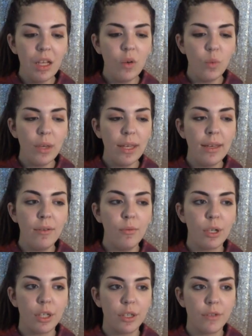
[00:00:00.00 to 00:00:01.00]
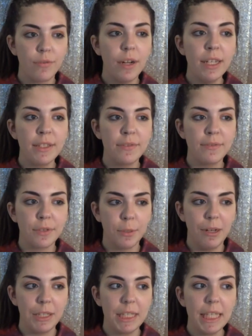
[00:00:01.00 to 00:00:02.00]
we were friends for
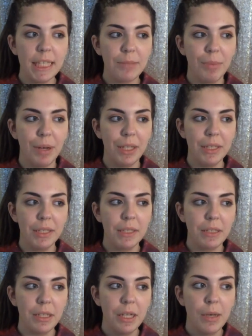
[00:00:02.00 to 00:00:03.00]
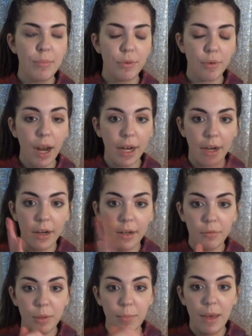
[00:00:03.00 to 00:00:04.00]
about 6 months prior.
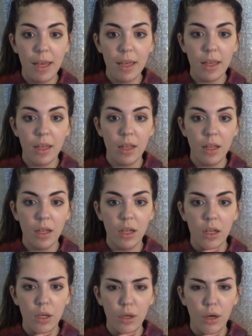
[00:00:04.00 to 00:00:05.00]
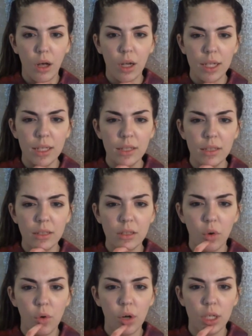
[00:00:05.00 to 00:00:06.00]
We met in August
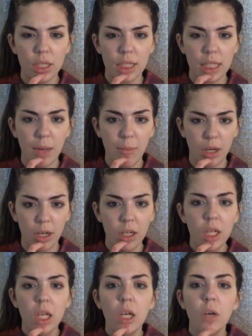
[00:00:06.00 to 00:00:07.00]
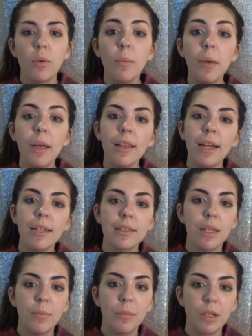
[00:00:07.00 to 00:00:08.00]
or the summer. We met last
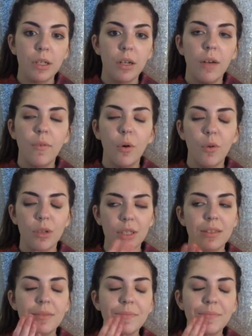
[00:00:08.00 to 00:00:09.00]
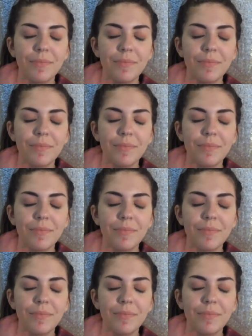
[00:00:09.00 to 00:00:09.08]
summer, of course.